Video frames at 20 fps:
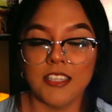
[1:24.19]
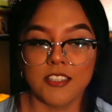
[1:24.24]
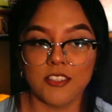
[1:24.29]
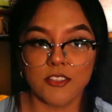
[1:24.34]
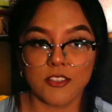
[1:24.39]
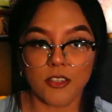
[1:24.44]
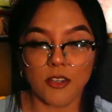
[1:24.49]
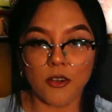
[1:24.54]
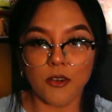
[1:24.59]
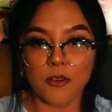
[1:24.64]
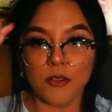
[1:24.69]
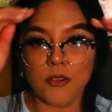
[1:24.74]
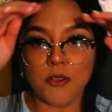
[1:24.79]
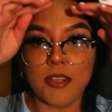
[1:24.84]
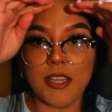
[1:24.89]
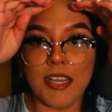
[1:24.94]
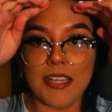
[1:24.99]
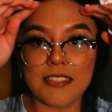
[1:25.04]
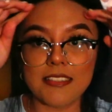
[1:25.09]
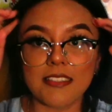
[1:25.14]
so you
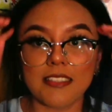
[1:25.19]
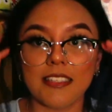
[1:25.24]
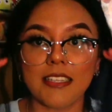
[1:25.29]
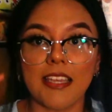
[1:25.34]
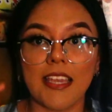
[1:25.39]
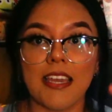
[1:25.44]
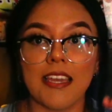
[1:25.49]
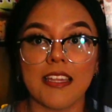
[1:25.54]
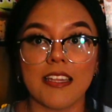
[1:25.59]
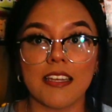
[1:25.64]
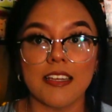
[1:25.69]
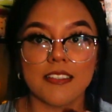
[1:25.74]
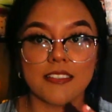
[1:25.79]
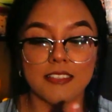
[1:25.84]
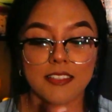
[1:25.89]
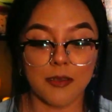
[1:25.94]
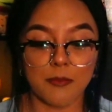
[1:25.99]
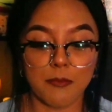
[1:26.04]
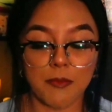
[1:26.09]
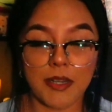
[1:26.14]
guys could get
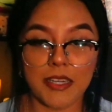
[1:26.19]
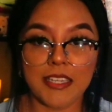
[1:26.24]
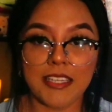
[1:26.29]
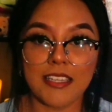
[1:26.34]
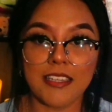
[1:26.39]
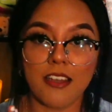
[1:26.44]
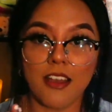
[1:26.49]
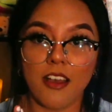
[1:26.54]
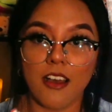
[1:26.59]
some money